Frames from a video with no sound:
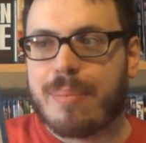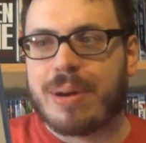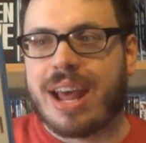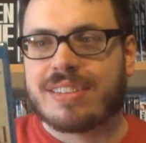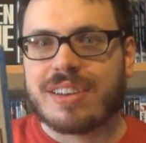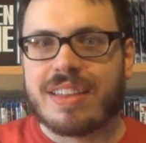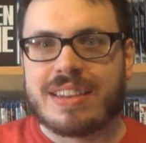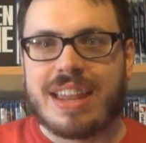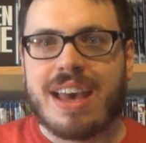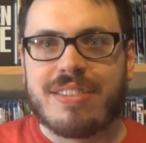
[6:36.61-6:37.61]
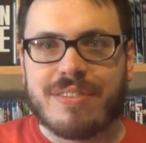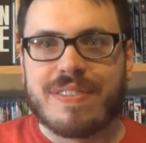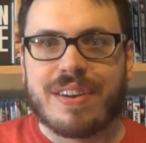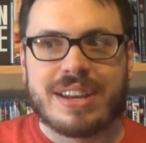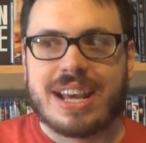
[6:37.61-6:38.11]
but I saw the
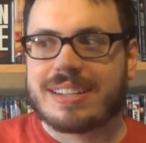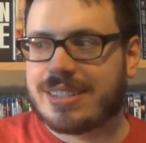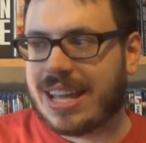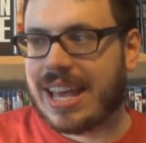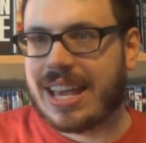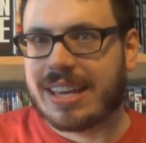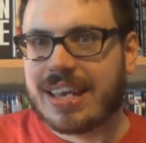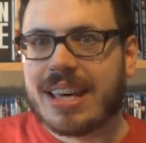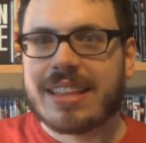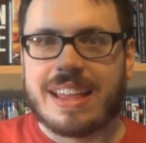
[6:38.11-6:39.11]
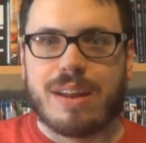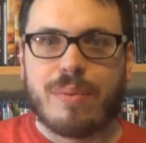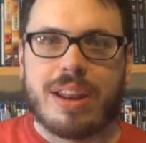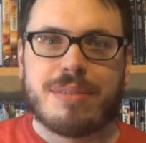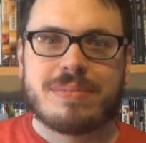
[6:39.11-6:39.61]
very next day that it
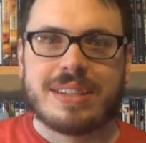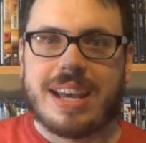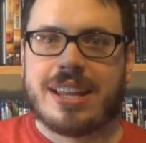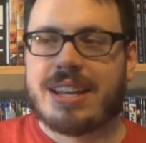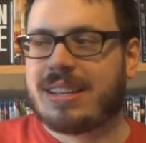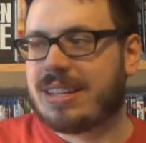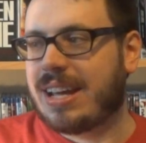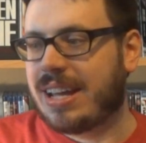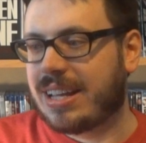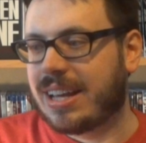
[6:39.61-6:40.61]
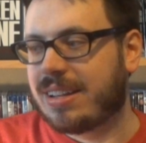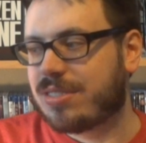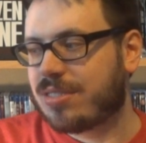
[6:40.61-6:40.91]
went up to $9.99 again.